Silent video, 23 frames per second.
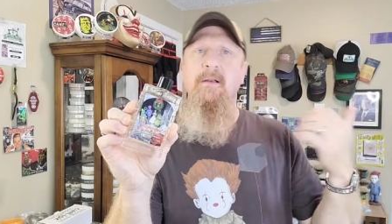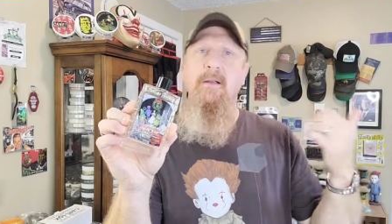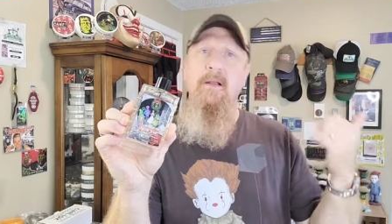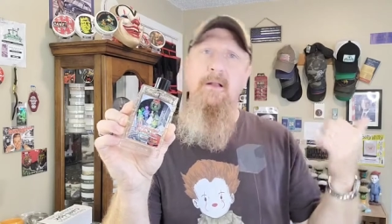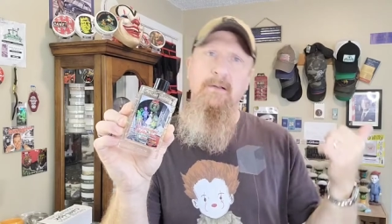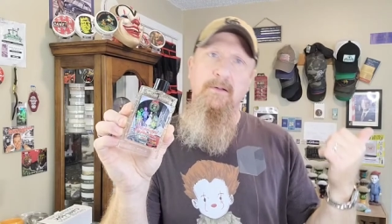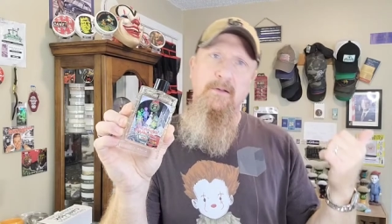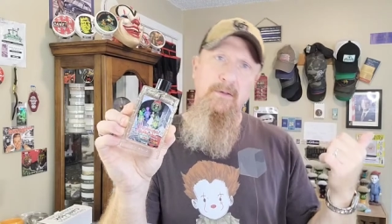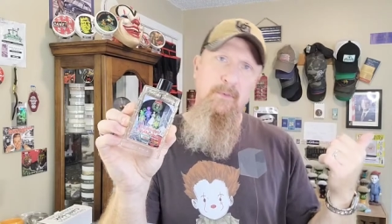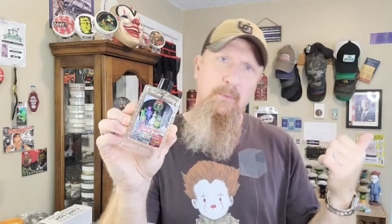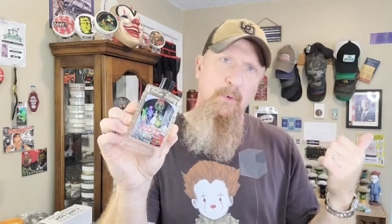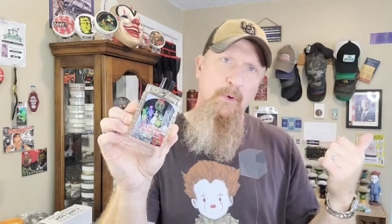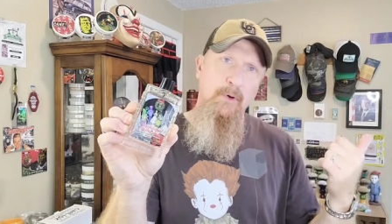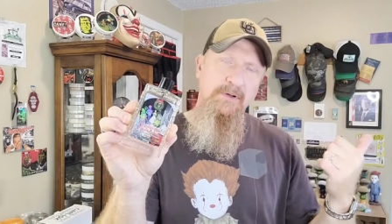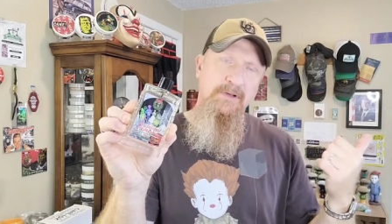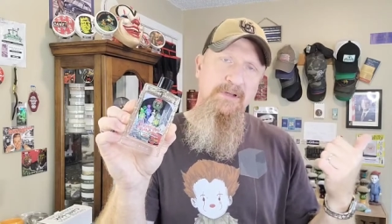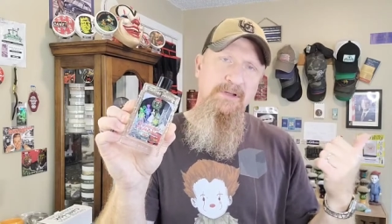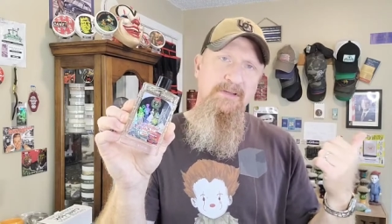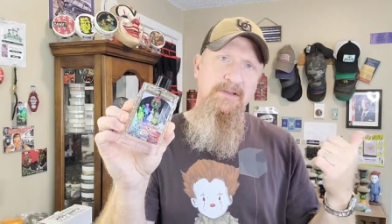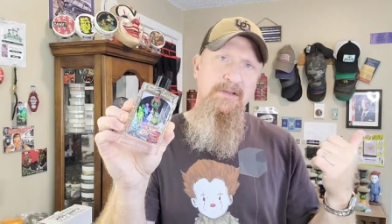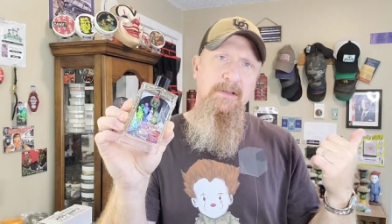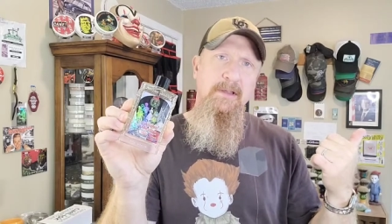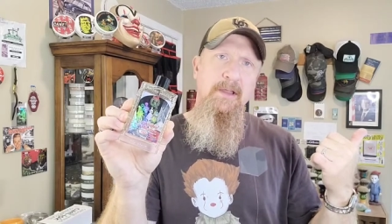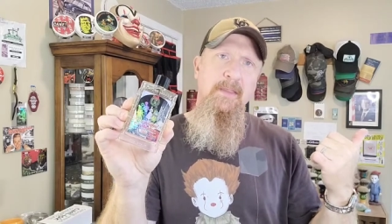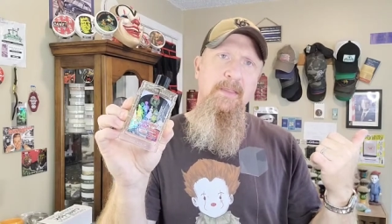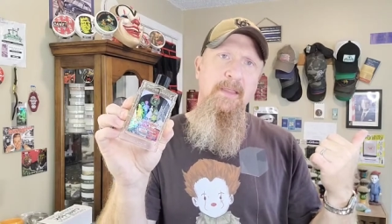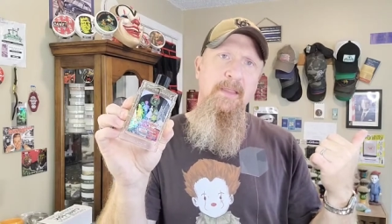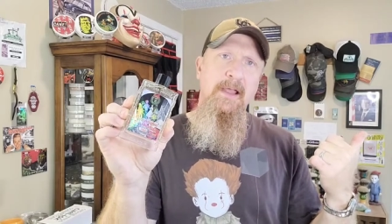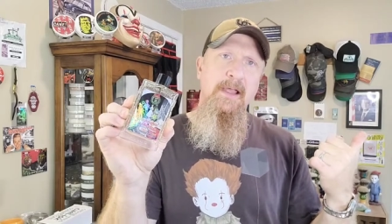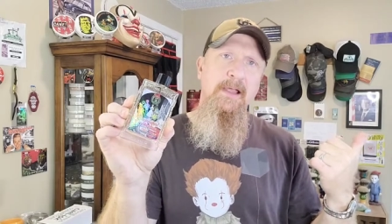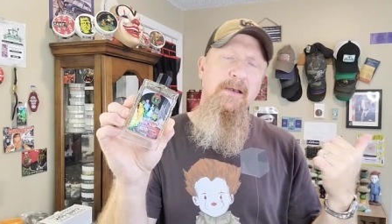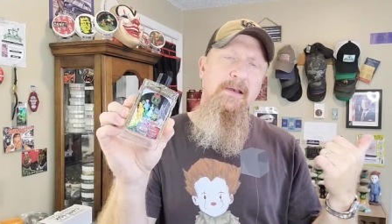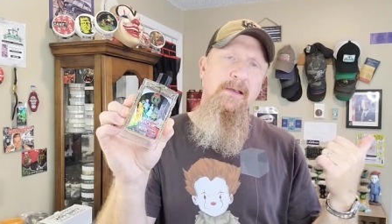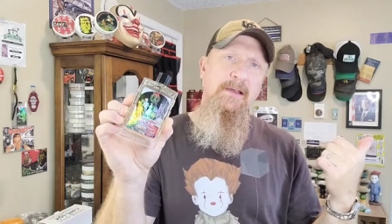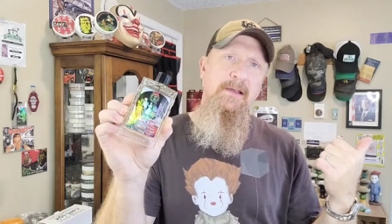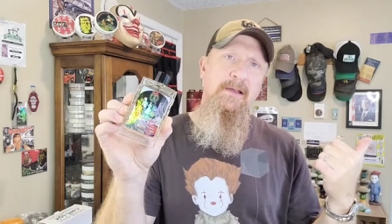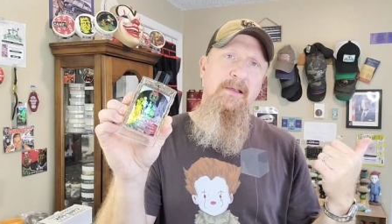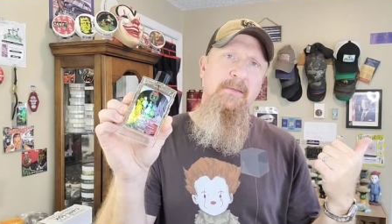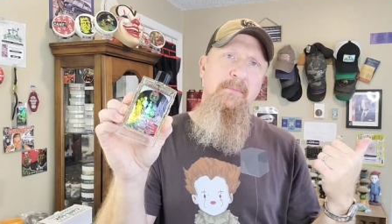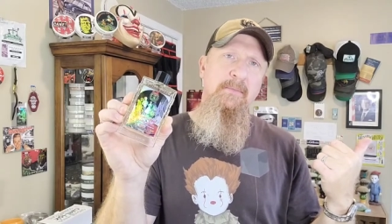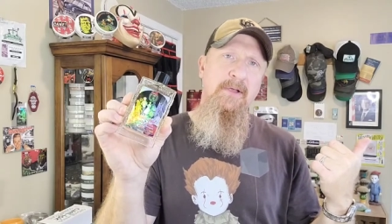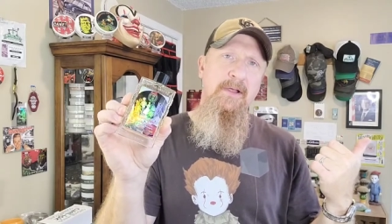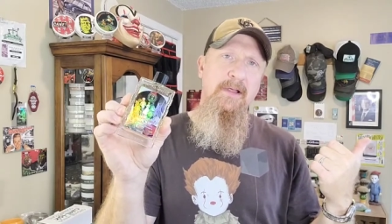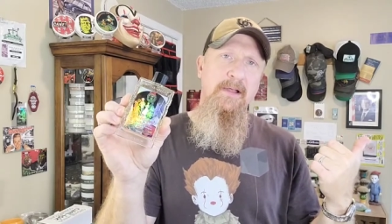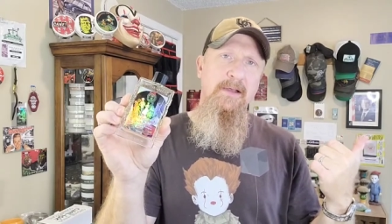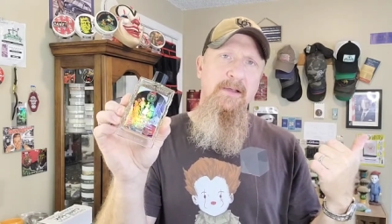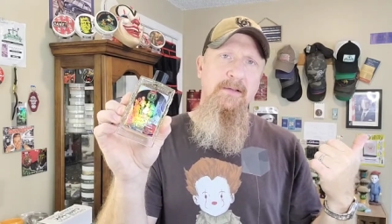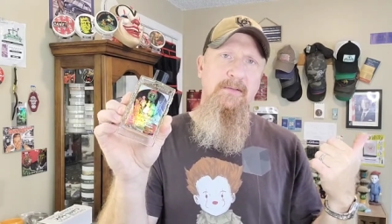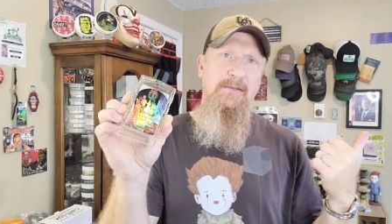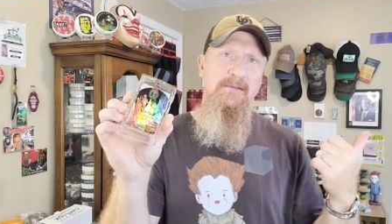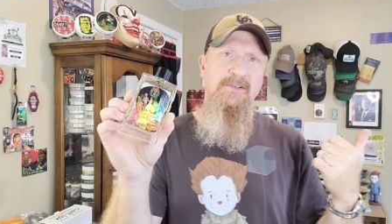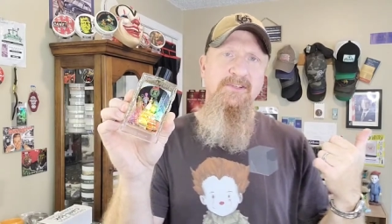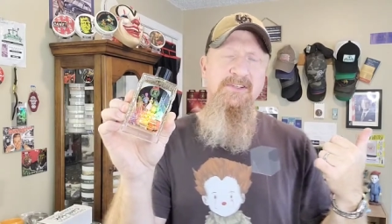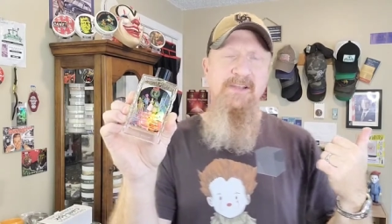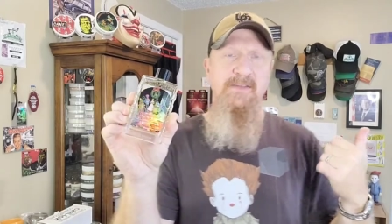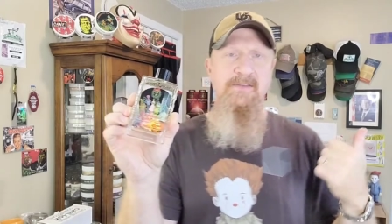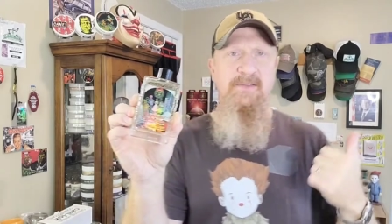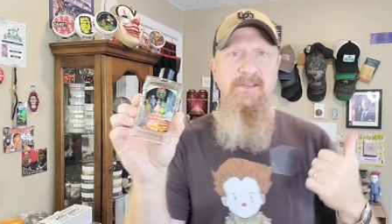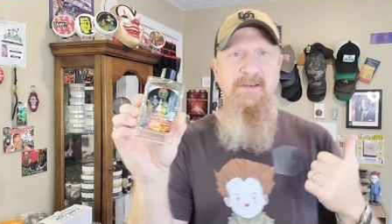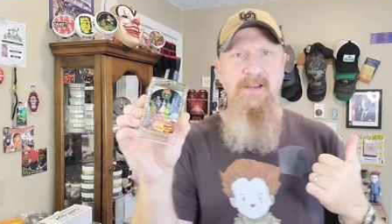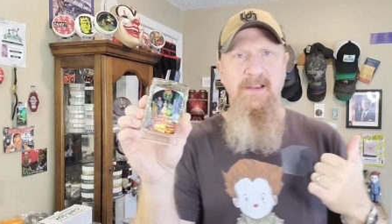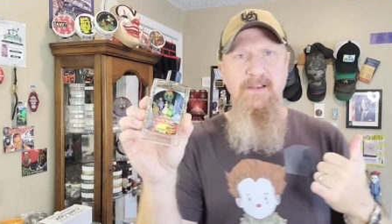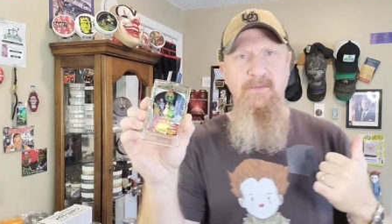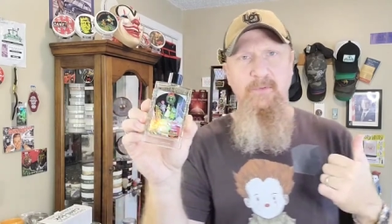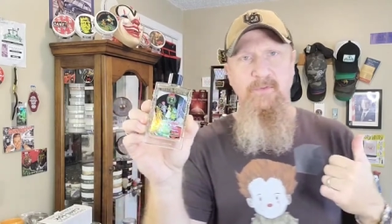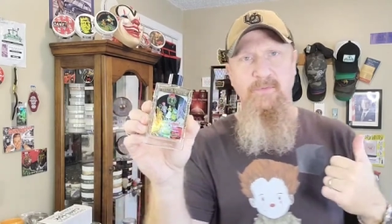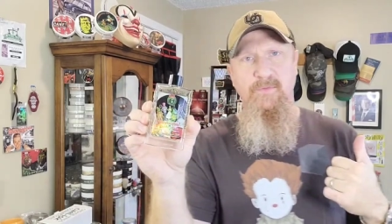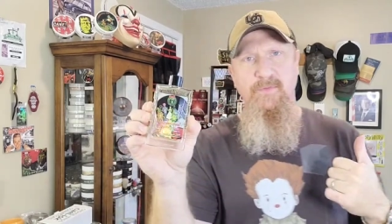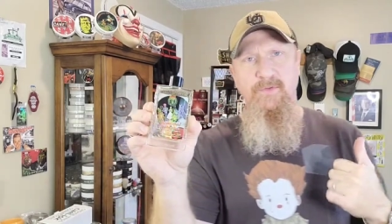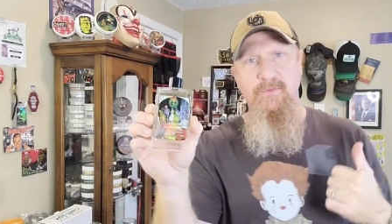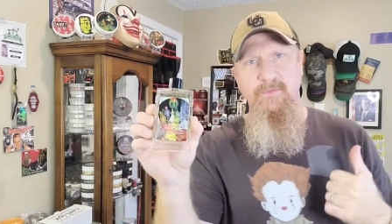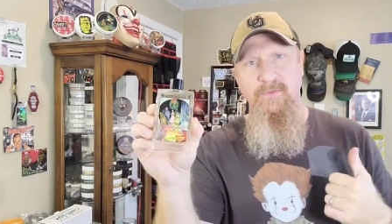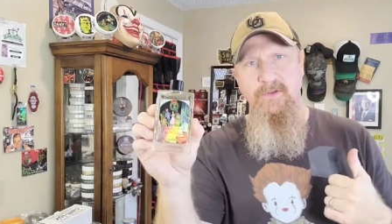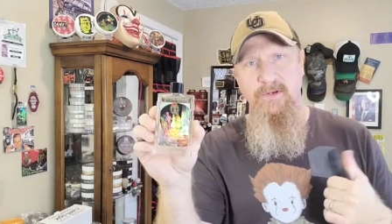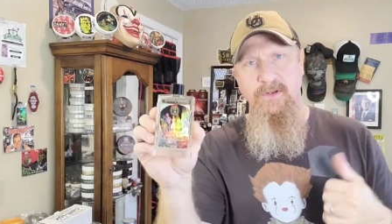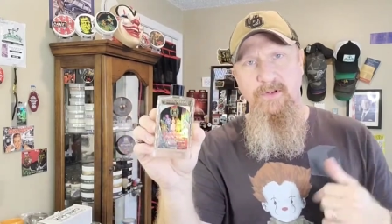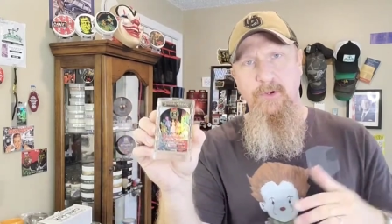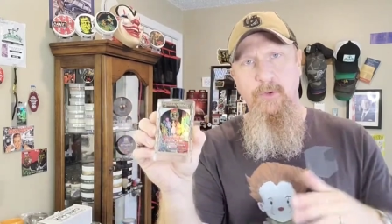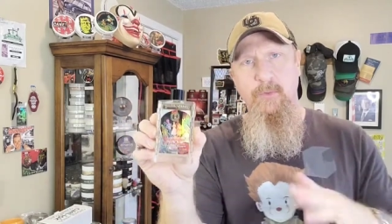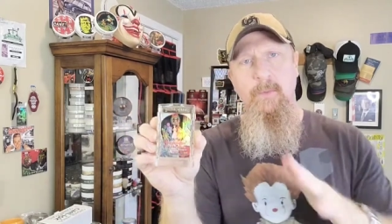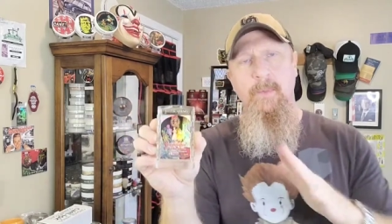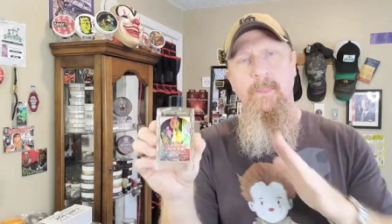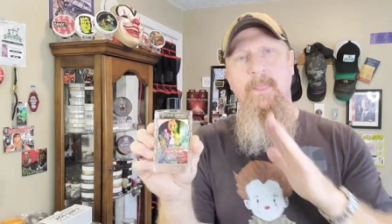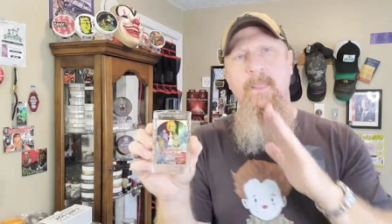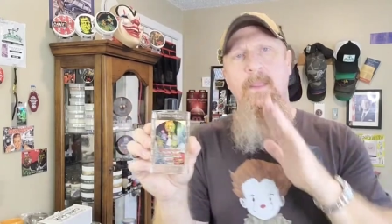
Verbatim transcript: I'll go more detail on that in my Shave of the Day review video.